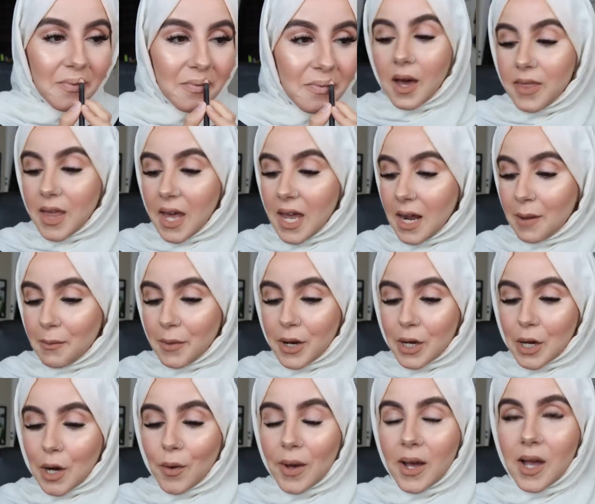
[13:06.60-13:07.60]
And then I'm going
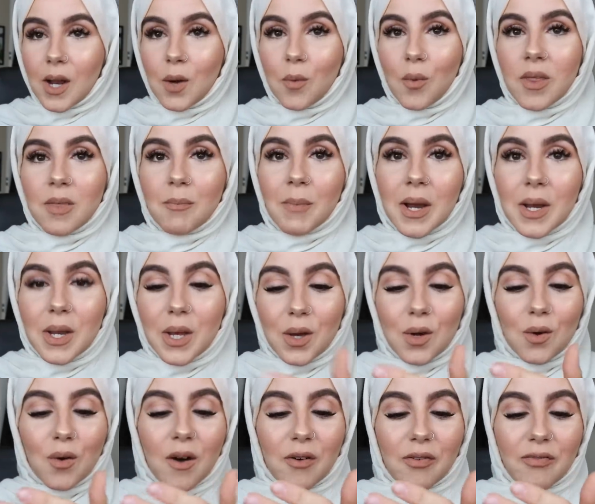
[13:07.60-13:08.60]
to go in with my
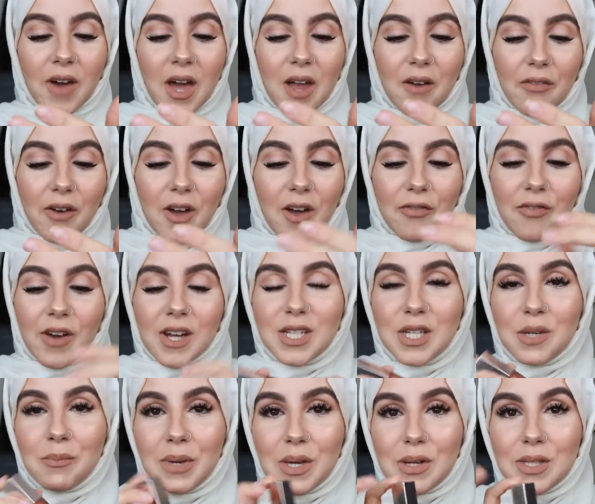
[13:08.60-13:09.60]
new favorite
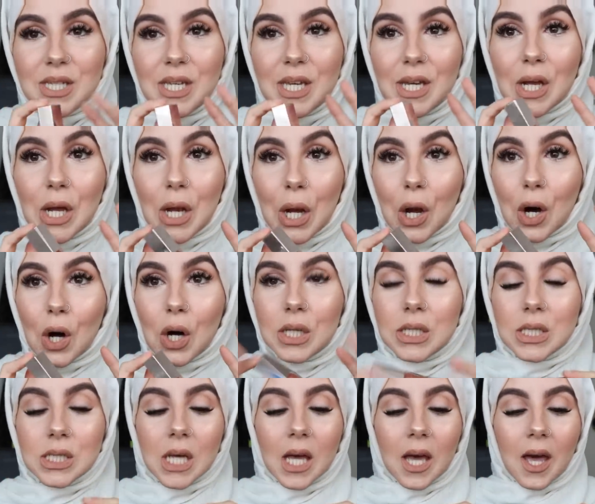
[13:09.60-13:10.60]
Fenty Beauty
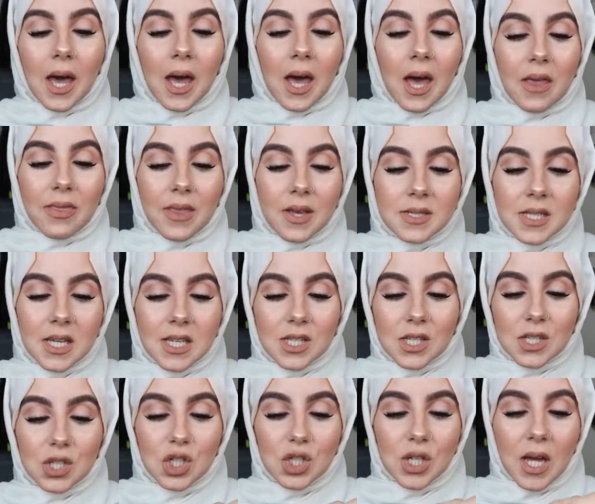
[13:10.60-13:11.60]
gloss, and this is
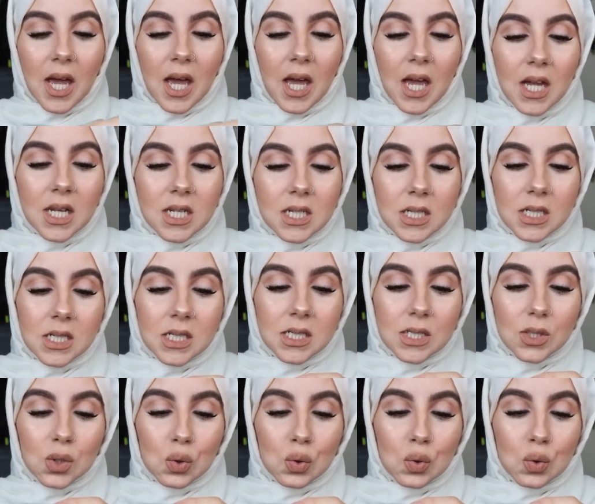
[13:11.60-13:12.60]
in shade
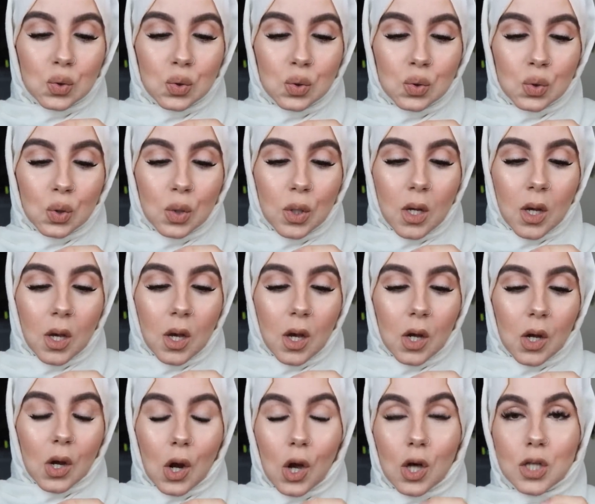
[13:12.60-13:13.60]

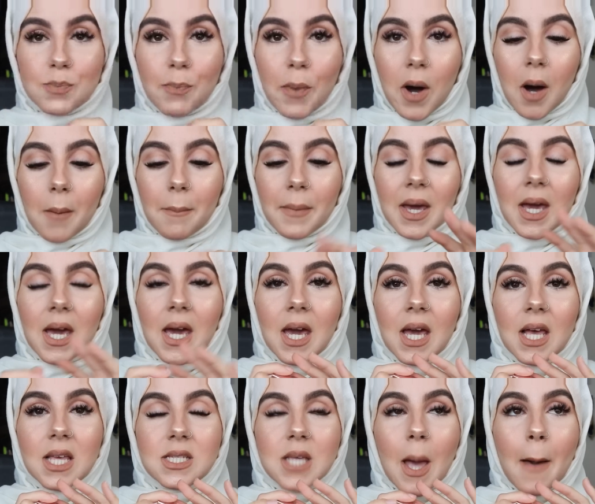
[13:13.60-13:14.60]
Gloss Bomb. It
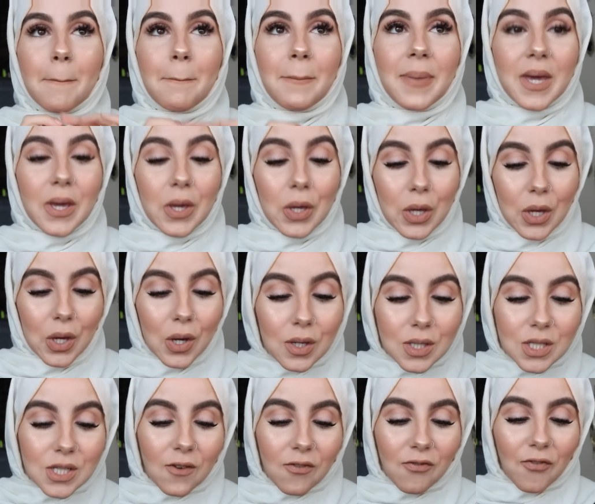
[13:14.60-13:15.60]
is
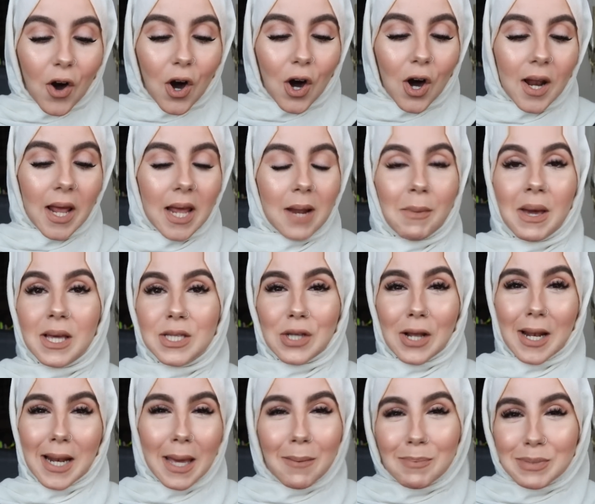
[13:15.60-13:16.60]
beautiful. It makes
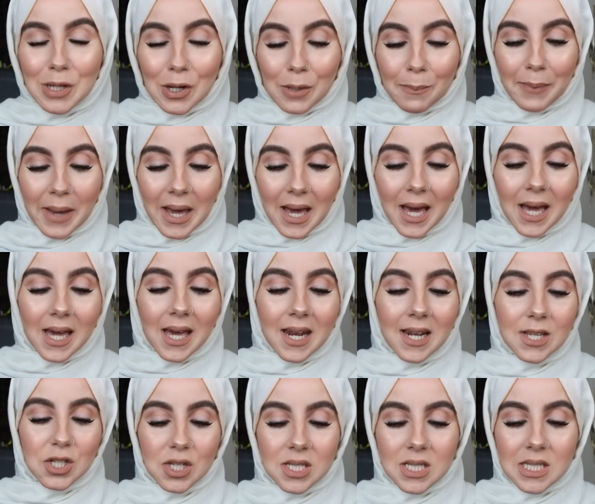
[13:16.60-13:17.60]
your lips look big, and
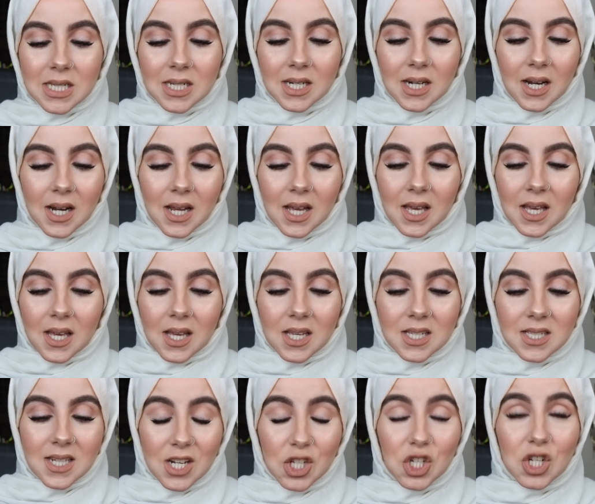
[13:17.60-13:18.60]
it just,
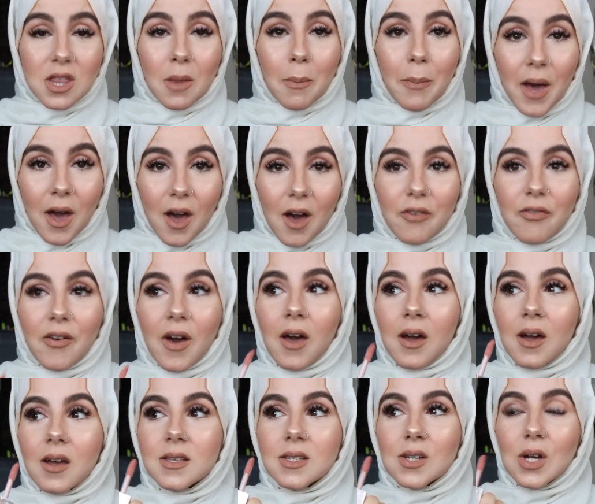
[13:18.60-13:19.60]
it's literally the
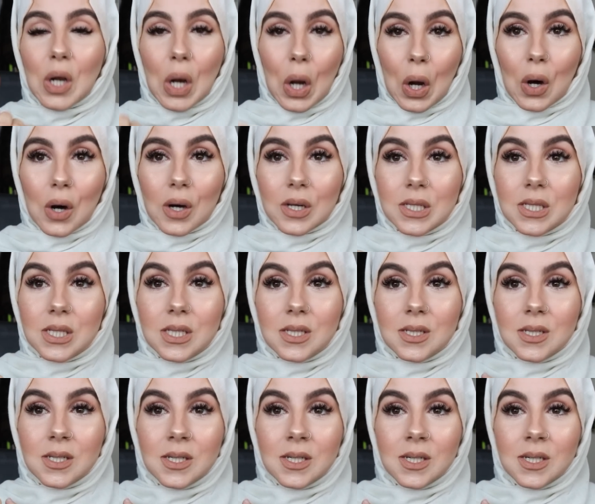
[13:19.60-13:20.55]
perfect gloss